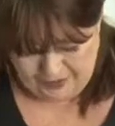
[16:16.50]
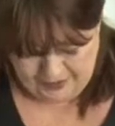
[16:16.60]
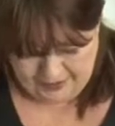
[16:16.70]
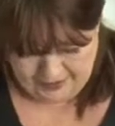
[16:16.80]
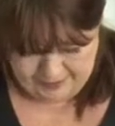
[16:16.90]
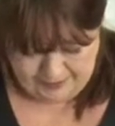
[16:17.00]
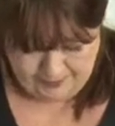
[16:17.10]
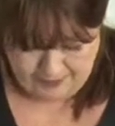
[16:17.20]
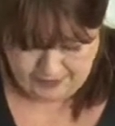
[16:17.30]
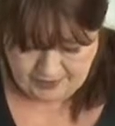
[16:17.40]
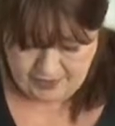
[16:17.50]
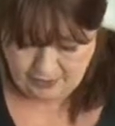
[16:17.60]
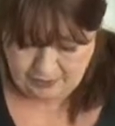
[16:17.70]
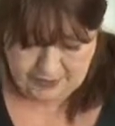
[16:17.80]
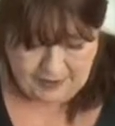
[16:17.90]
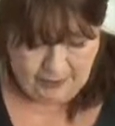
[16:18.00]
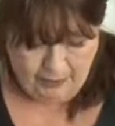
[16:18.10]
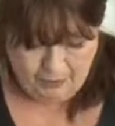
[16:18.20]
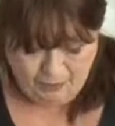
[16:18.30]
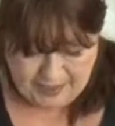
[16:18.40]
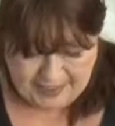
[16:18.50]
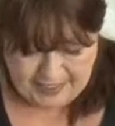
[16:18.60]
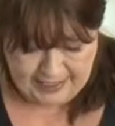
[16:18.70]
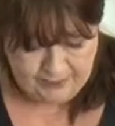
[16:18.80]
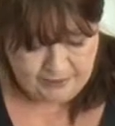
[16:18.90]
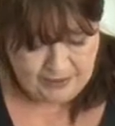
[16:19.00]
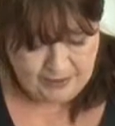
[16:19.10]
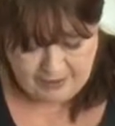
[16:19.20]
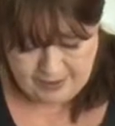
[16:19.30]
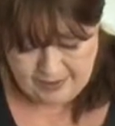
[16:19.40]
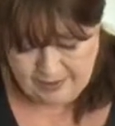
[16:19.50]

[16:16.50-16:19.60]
in this. So now I'm ready to